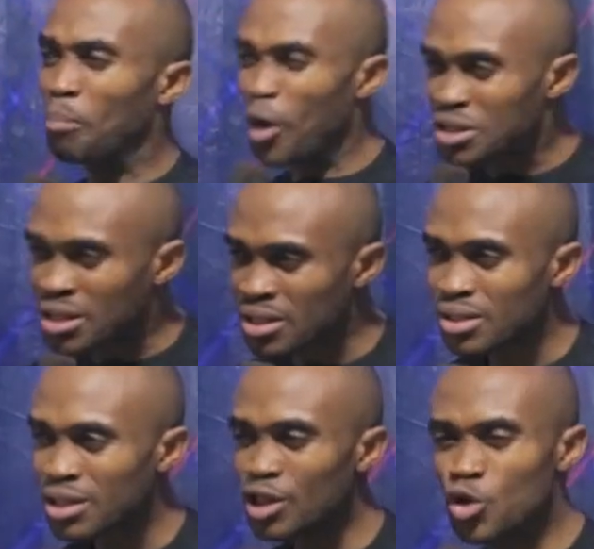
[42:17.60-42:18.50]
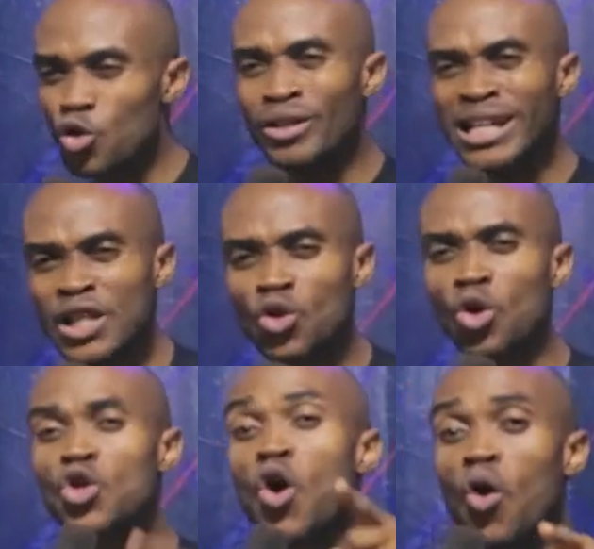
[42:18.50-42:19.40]
But you need
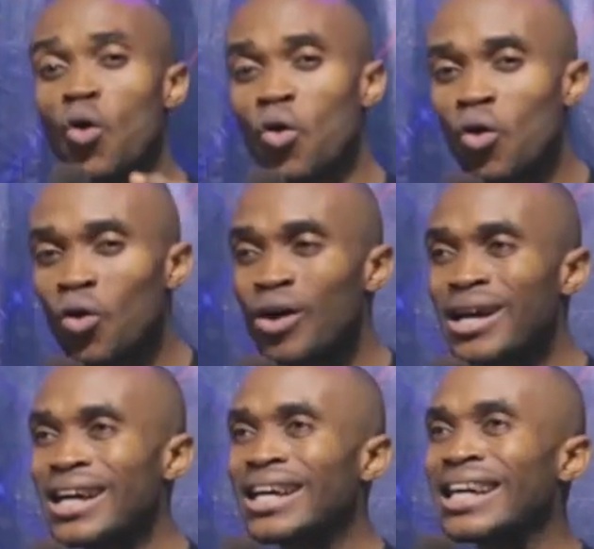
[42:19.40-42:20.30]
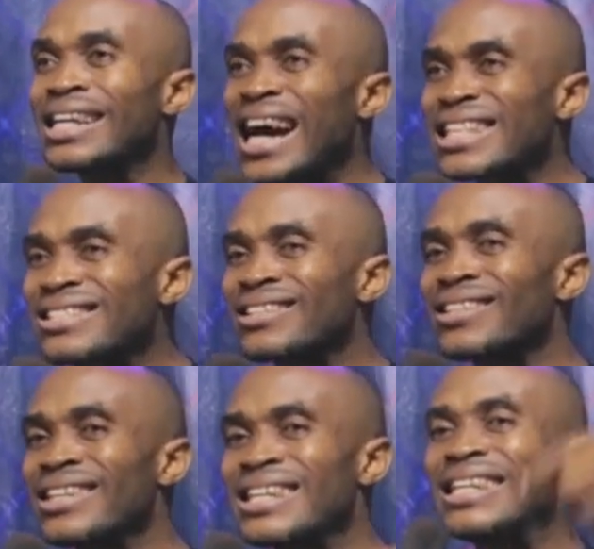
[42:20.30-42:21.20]
to know that
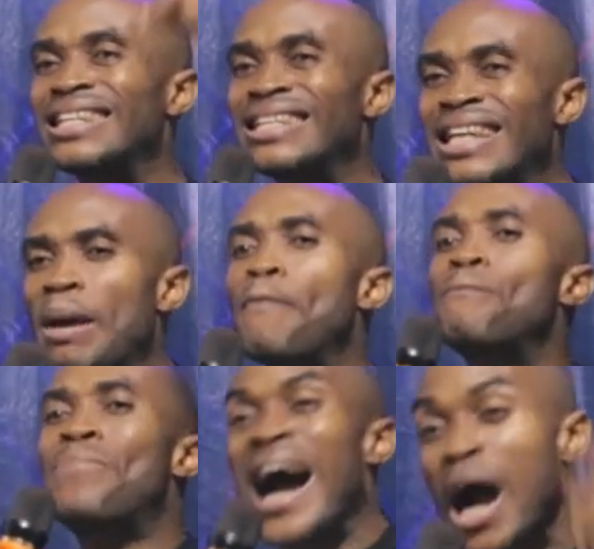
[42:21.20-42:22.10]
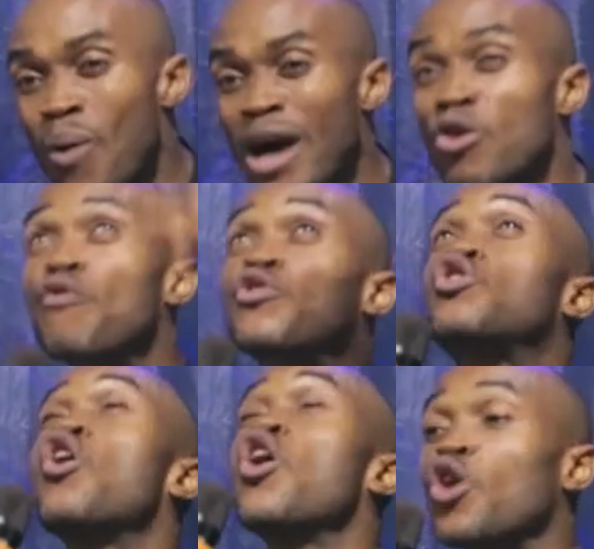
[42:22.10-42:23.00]
the power of
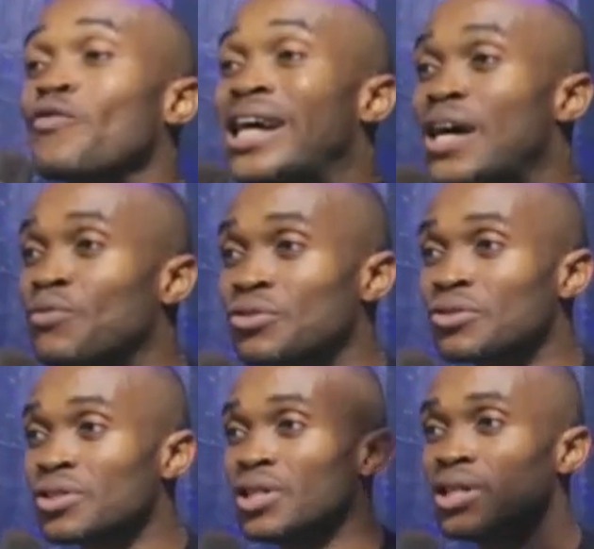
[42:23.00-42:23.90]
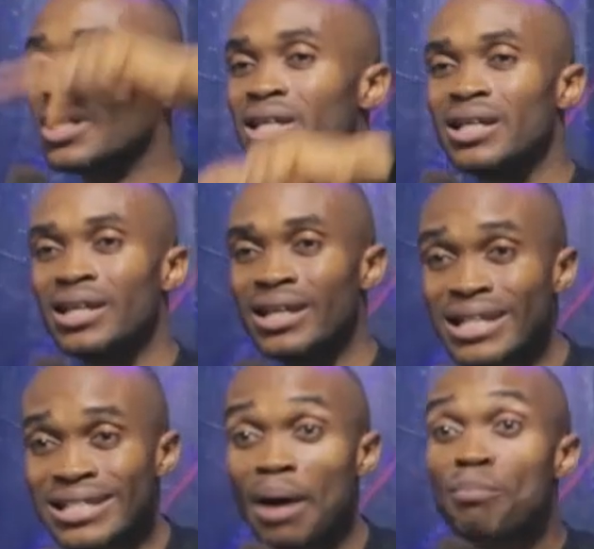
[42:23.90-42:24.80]
God of heaven
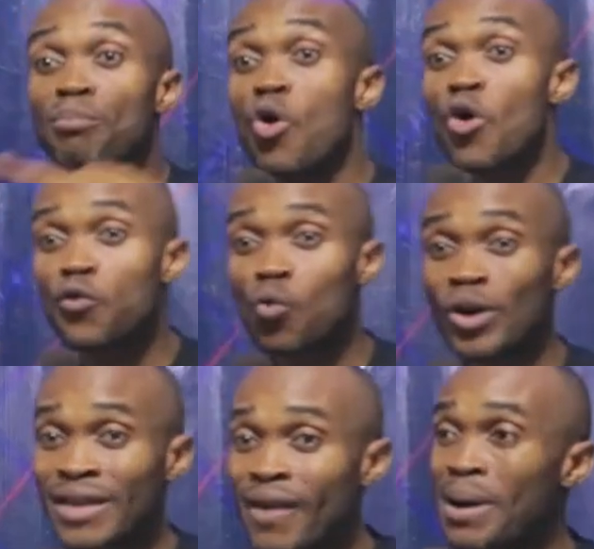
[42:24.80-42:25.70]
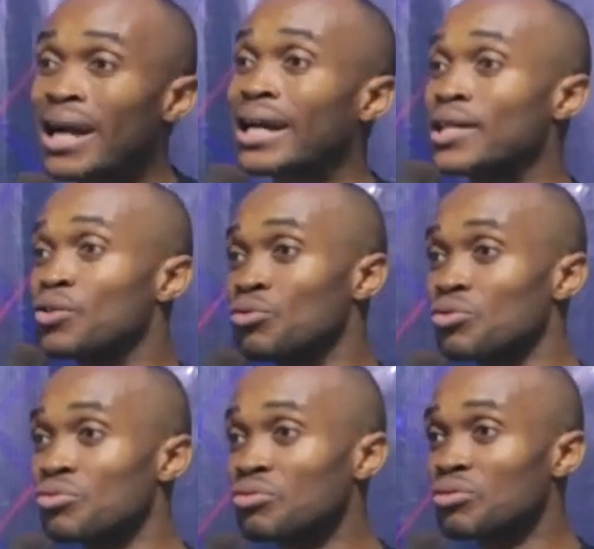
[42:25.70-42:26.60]
is above whatever Baal can do.
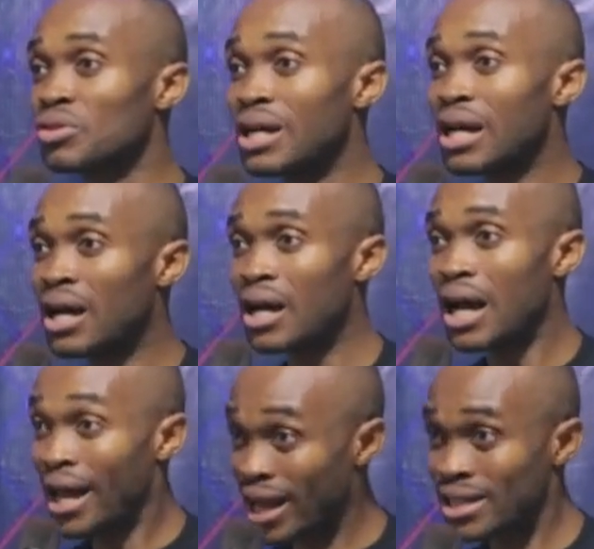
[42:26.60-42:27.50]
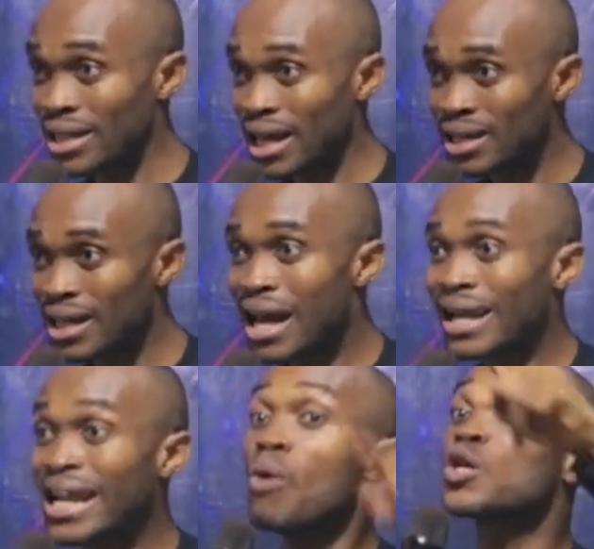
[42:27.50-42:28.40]
Are you getting that?
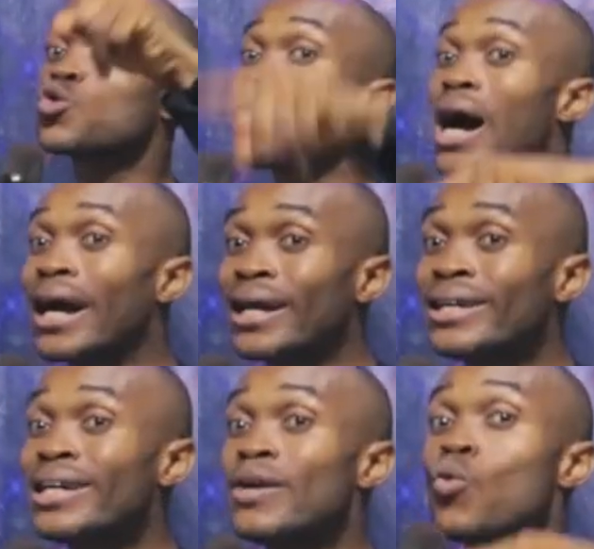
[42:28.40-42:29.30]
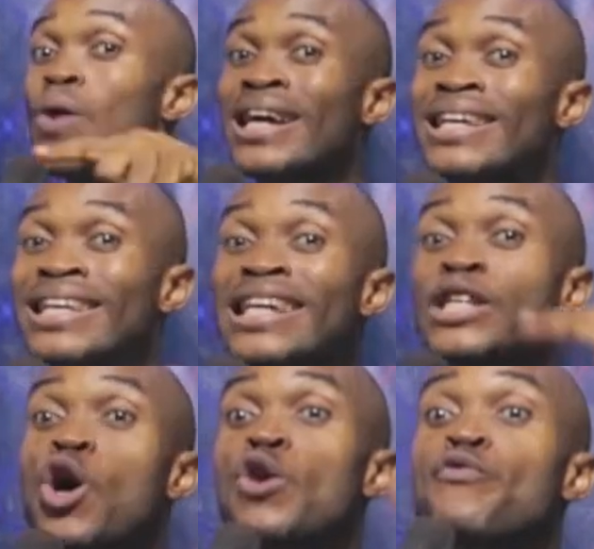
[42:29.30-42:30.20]
That was why when
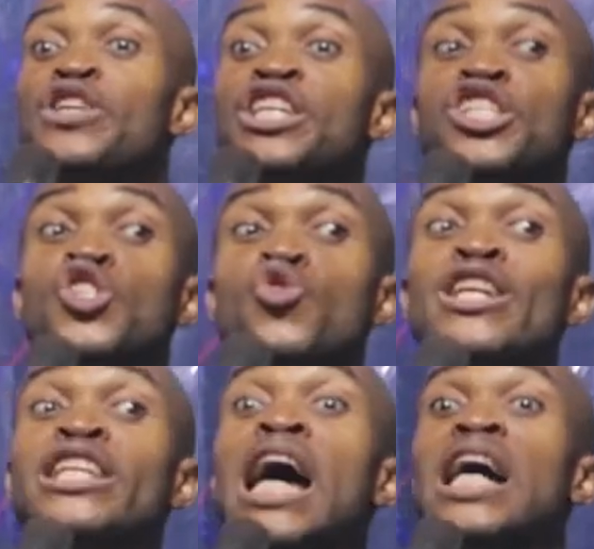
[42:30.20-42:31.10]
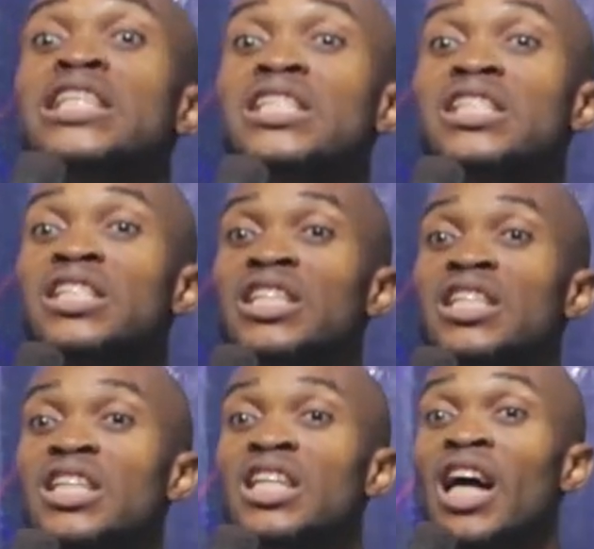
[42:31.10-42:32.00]
Gideon finished doing that,
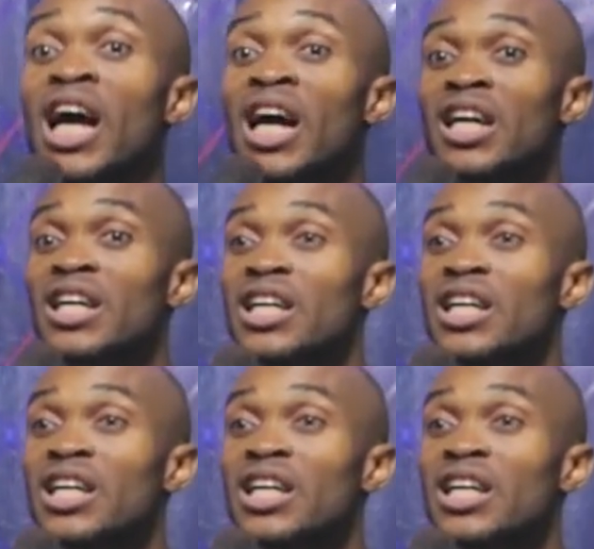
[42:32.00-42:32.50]
eh,